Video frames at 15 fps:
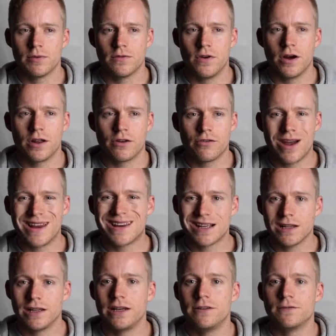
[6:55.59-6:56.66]
provide a great,
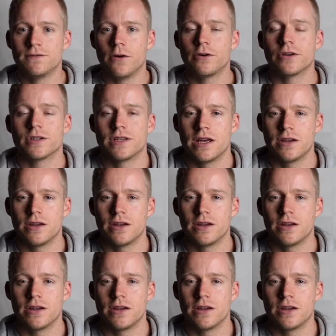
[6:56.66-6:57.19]
clean, focused